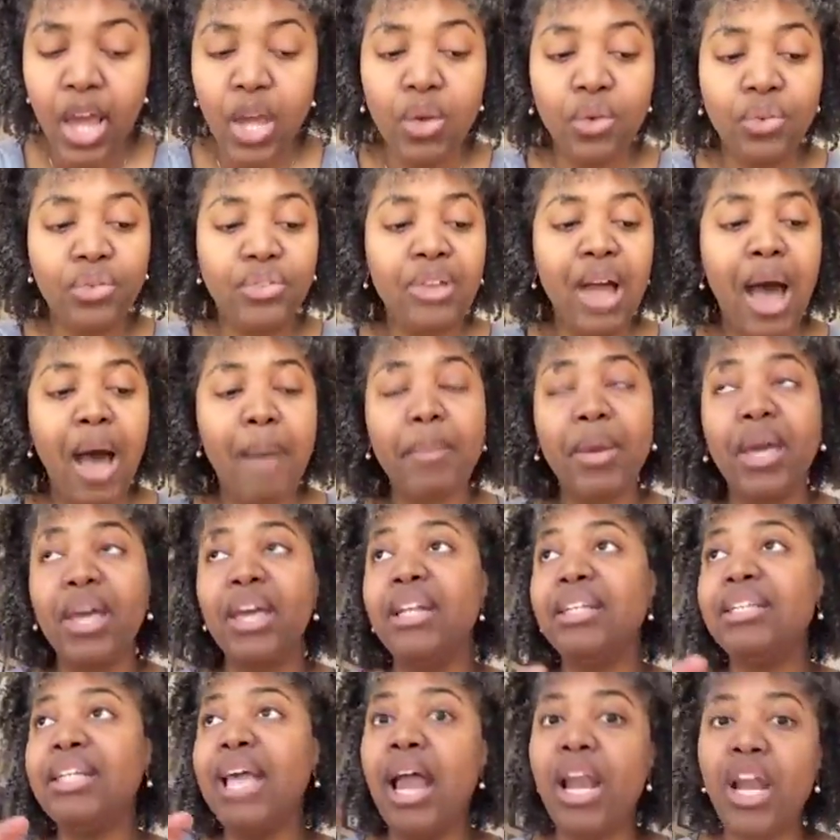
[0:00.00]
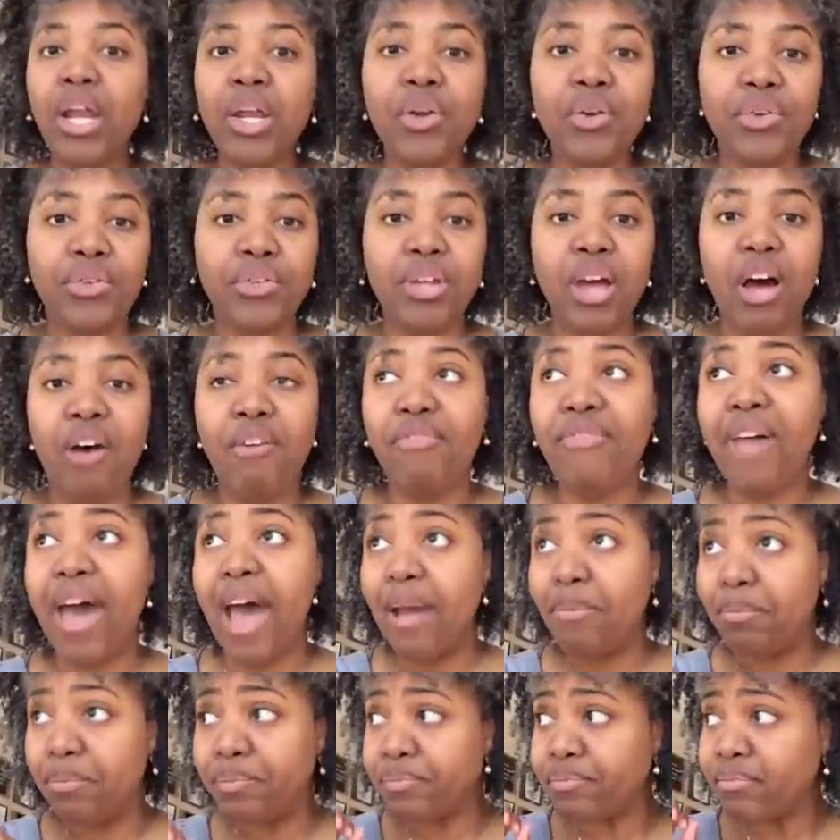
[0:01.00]
You stop telling yourself
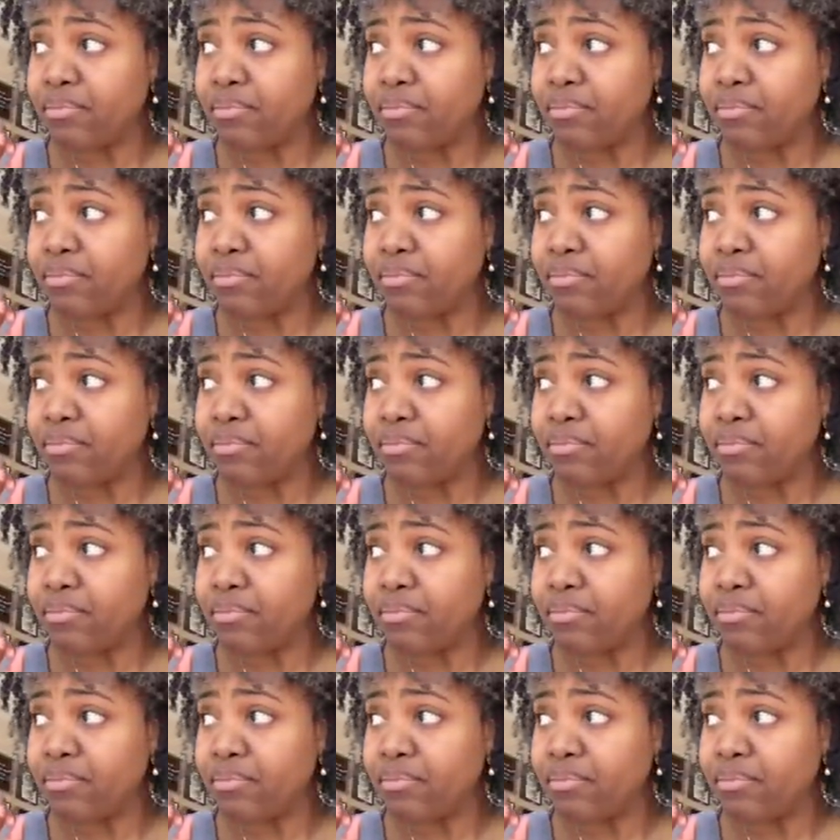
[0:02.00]
that